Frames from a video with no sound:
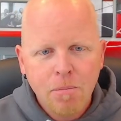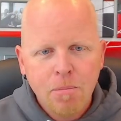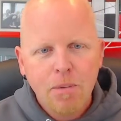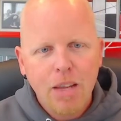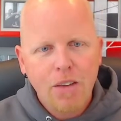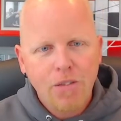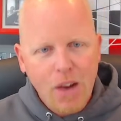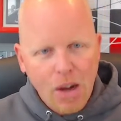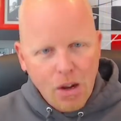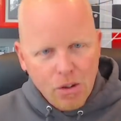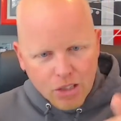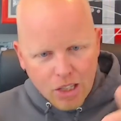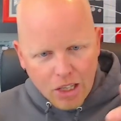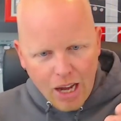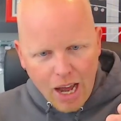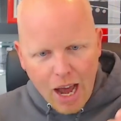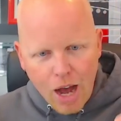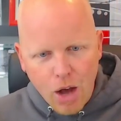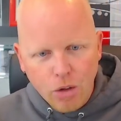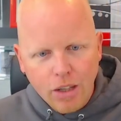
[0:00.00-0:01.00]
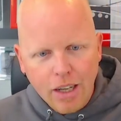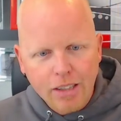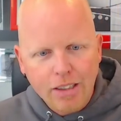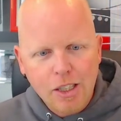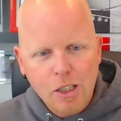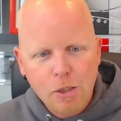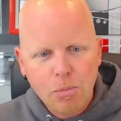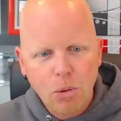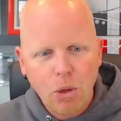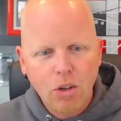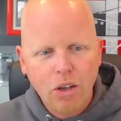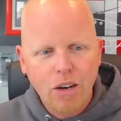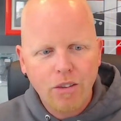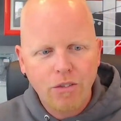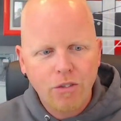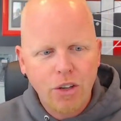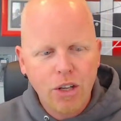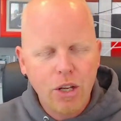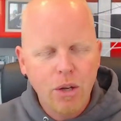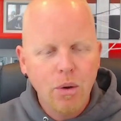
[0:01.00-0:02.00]
If I was going to outline this program
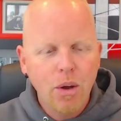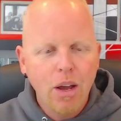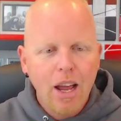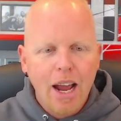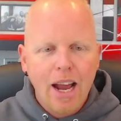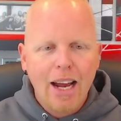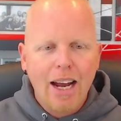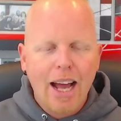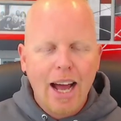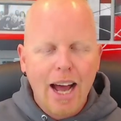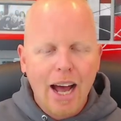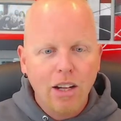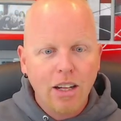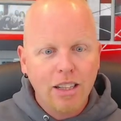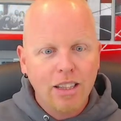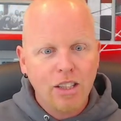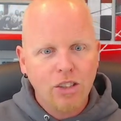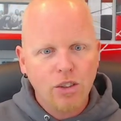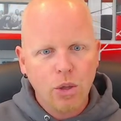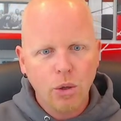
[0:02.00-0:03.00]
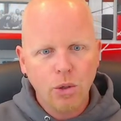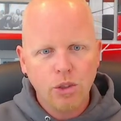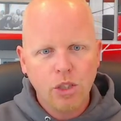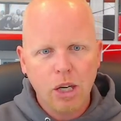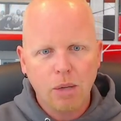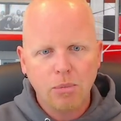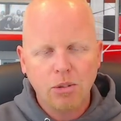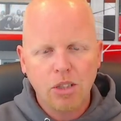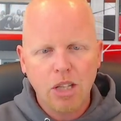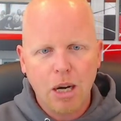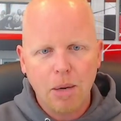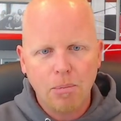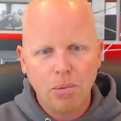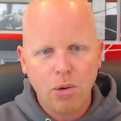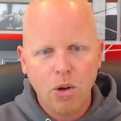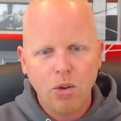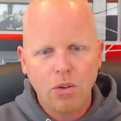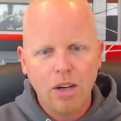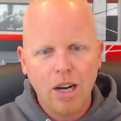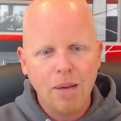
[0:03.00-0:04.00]
for you and I outline this whole Jumpstart
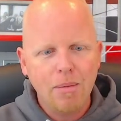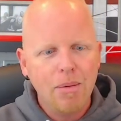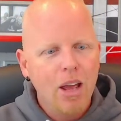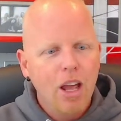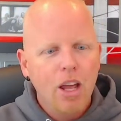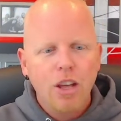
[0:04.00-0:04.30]
program,